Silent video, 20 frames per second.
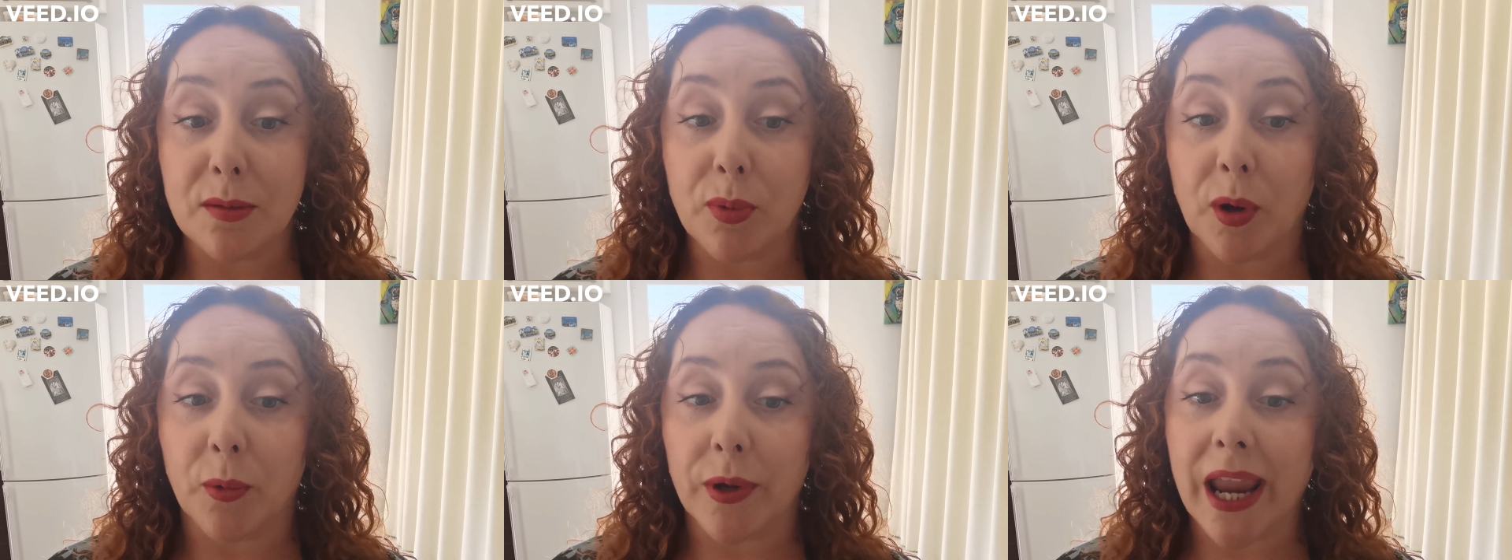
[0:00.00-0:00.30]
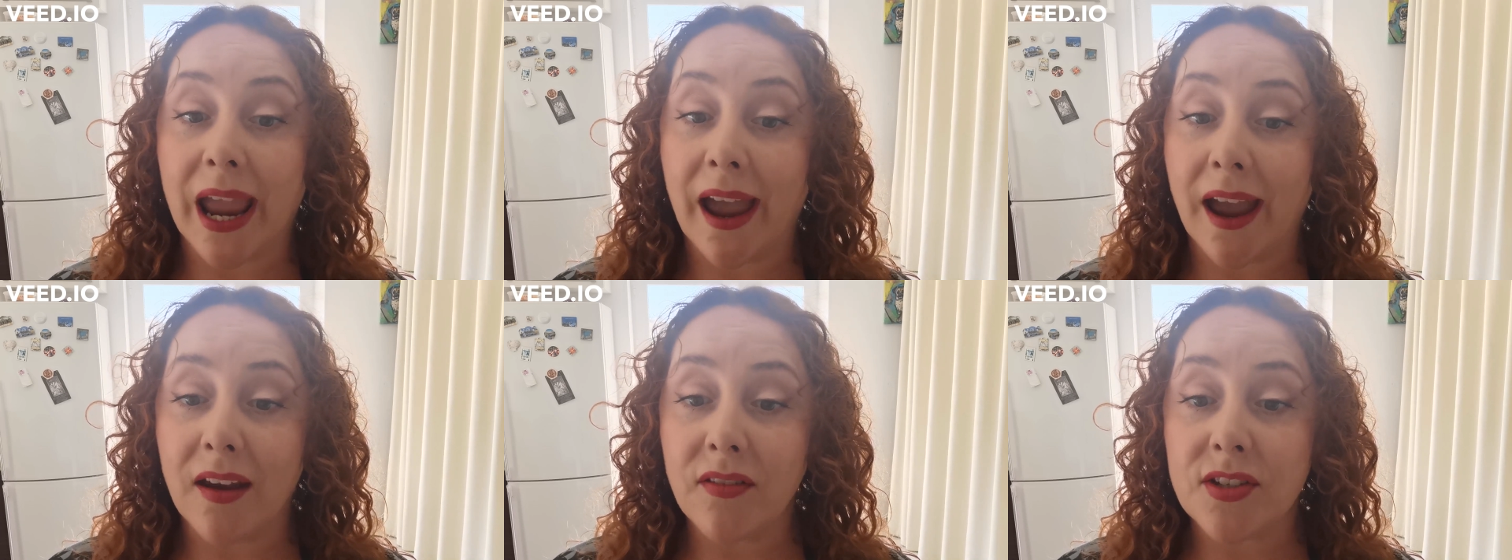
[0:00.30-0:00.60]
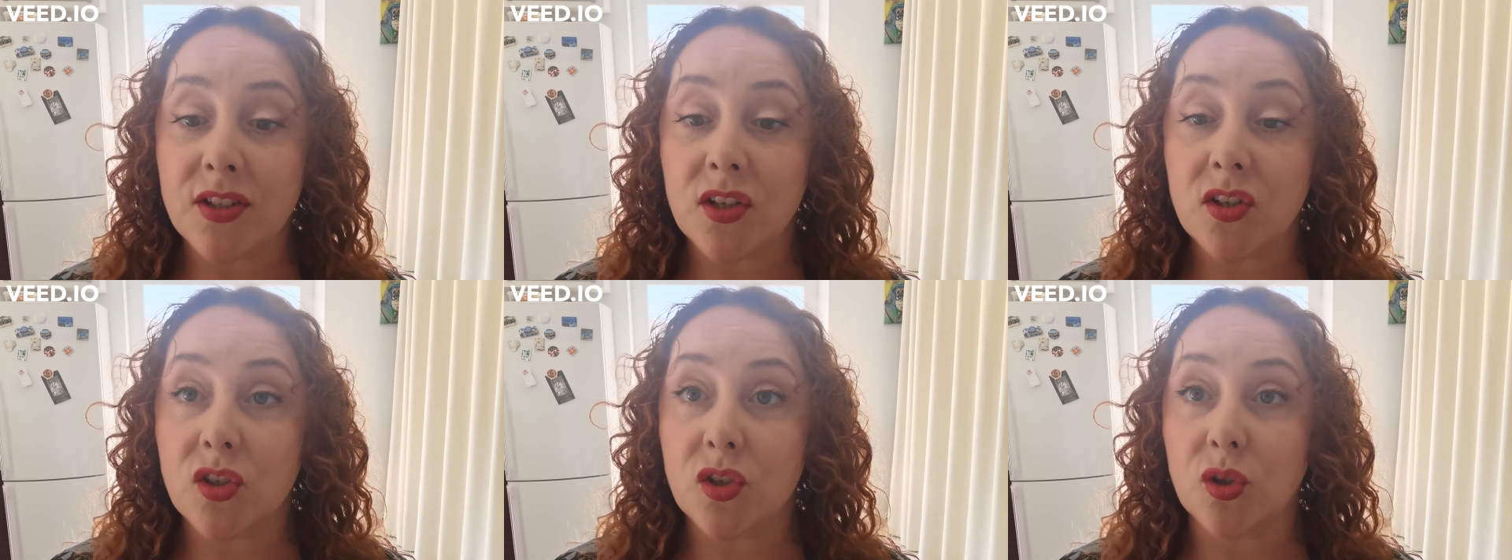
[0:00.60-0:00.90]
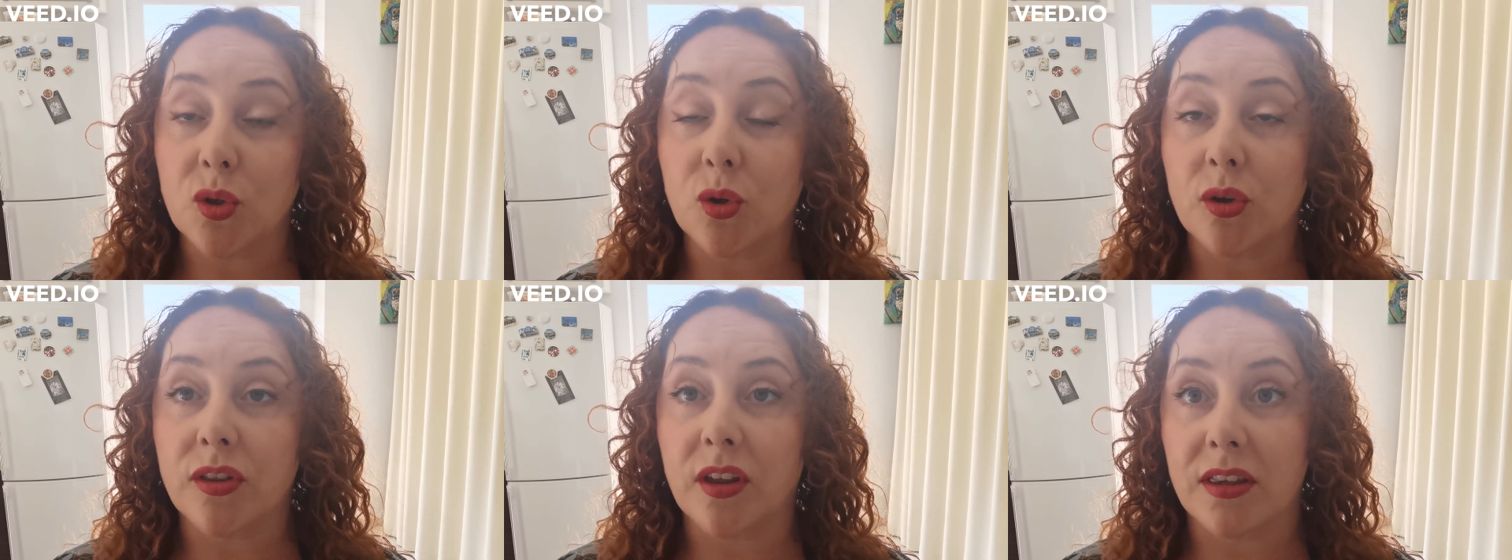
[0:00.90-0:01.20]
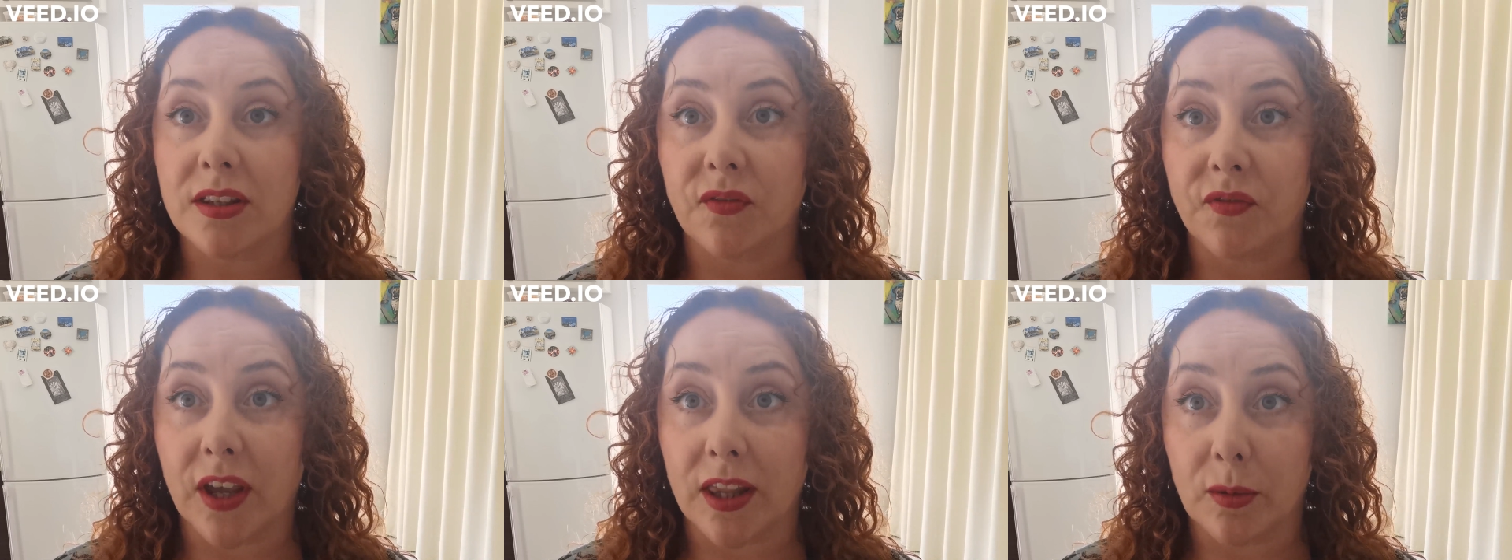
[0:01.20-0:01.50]
but we have to ensure
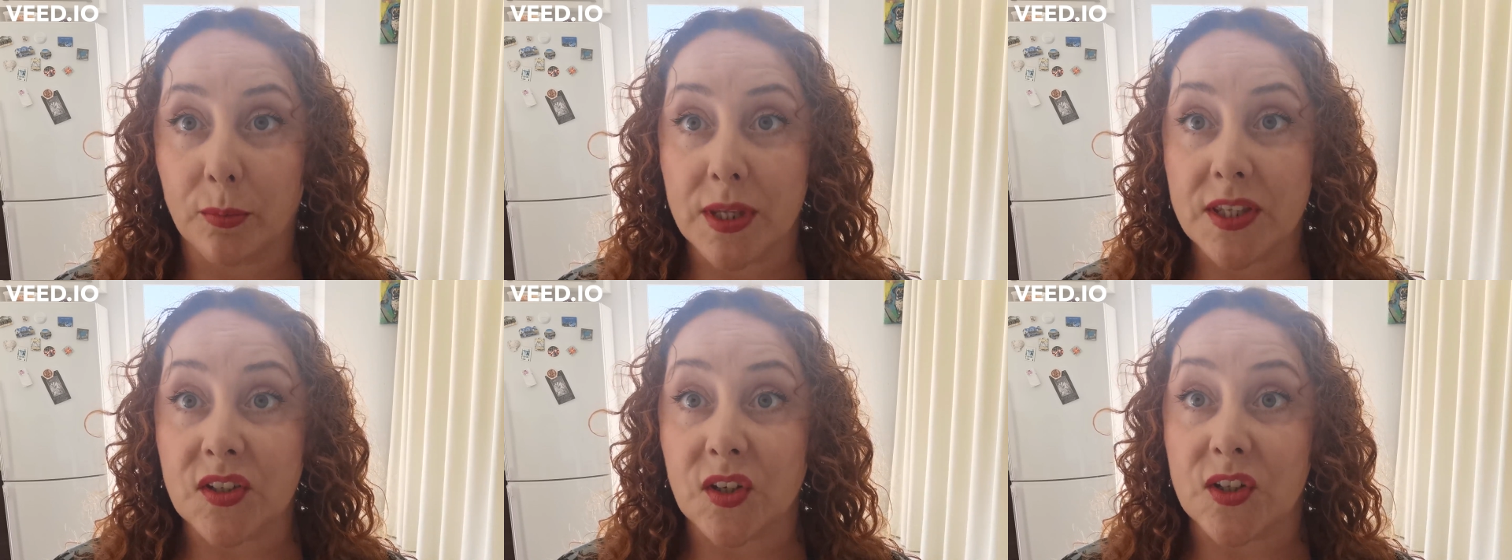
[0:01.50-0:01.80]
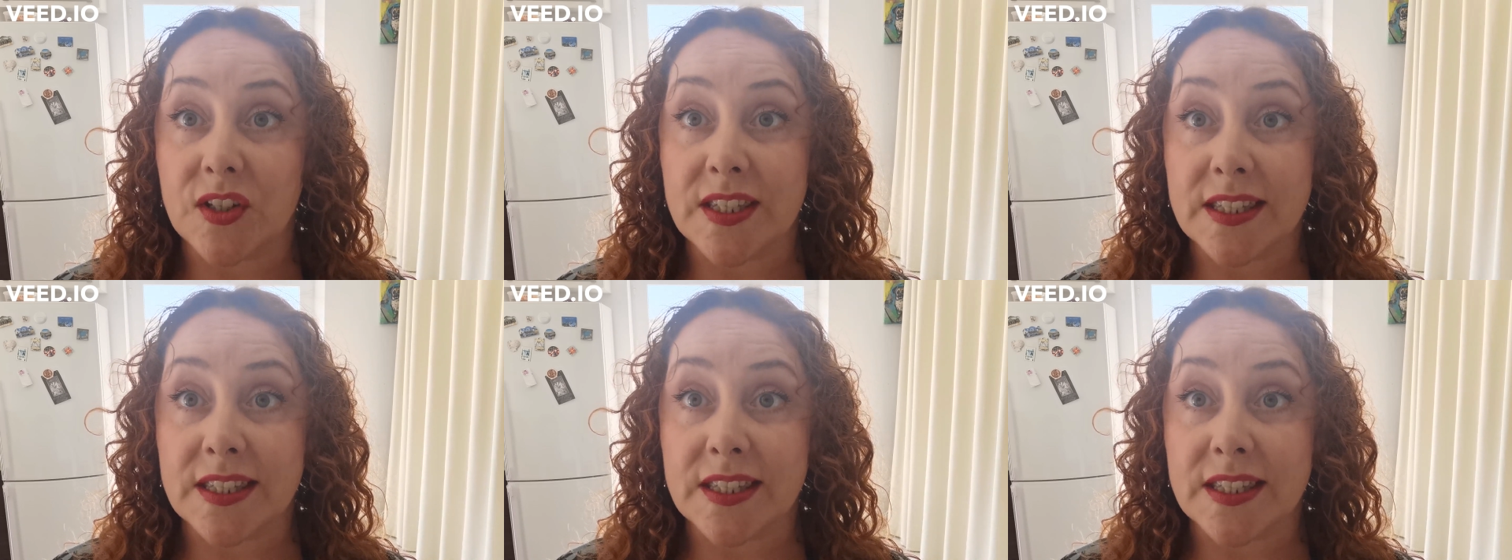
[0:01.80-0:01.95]
that developments are